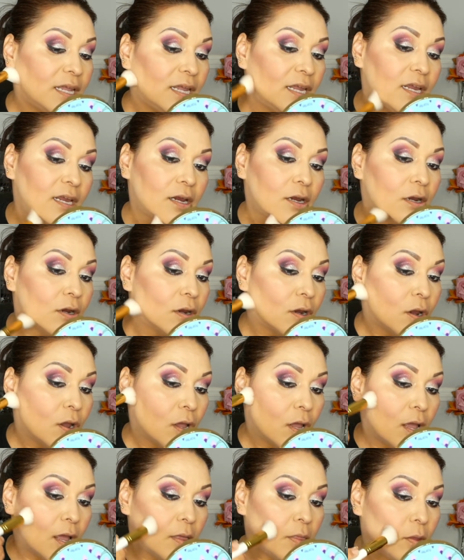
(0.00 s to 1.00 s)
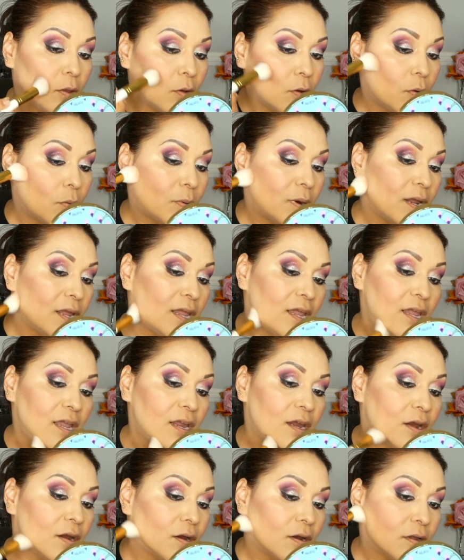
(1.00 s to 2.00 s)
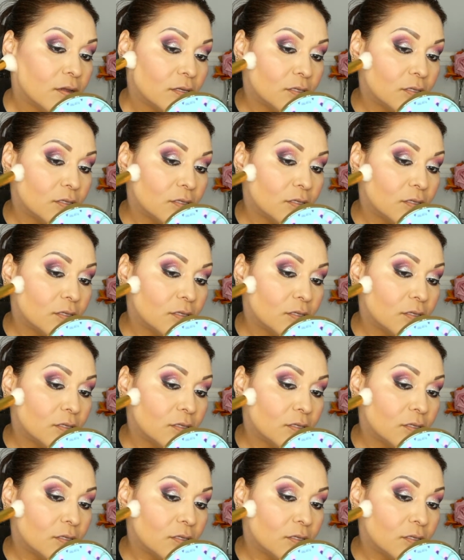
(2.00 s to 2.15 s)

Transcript: here and you go right here.